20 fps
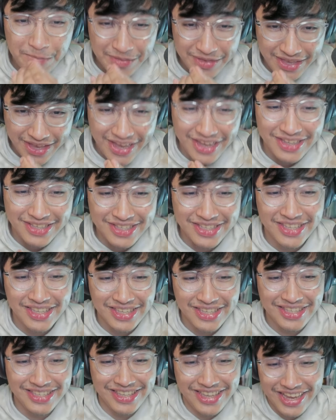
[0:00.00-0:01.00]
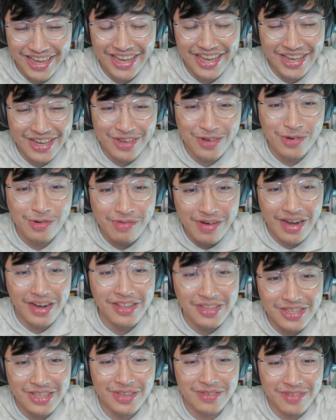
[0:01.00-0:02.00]
Yes, say your
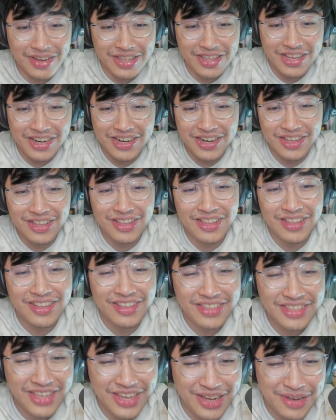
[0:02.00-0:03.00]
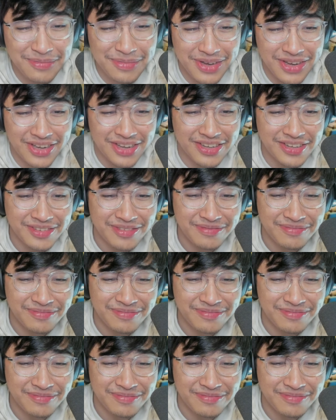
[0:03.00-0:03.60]
gratitude right there, Tama.